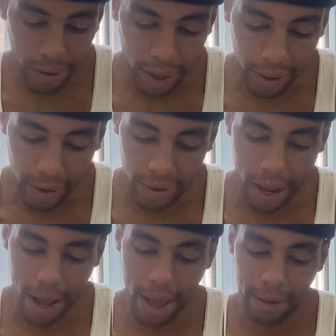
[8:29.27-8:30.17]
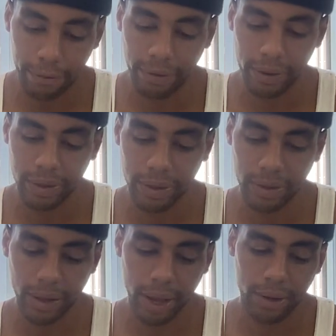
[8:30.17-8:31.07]
that does not have fins and
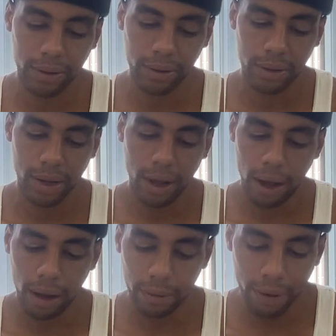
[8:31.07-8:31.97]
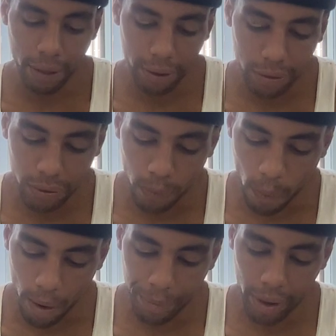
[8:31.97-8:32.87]
scales, of the
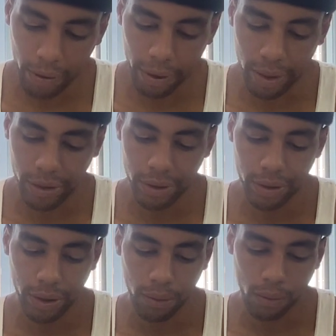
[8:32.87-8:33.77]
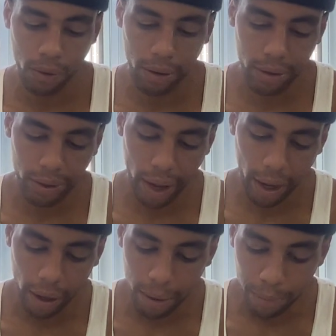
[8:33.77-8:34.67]
swarming creatures in the waters
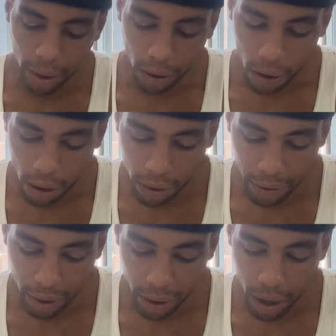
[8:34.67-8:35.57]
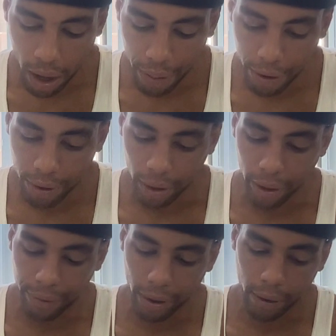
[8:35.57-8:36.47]
and among all the other
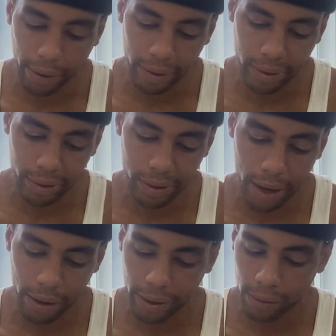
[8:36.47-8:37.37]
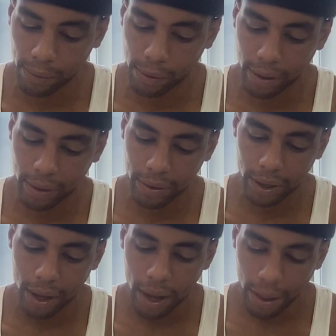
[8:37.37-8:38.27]
living creatures that are in the waters?
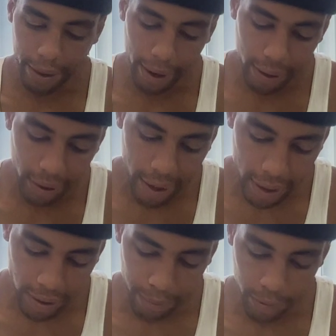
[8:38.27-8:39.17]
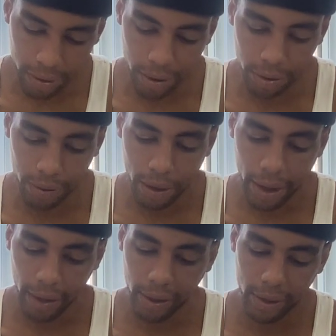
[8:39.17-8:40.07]
They are detestable to you,
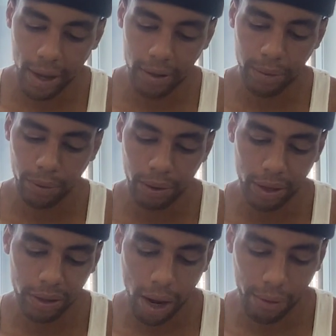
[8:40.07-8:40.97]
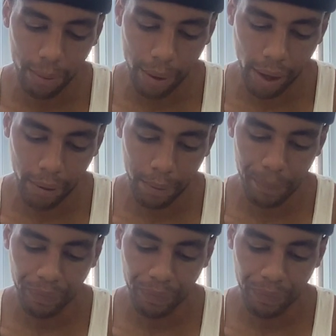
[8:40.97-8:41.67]
and detestable they shall remain.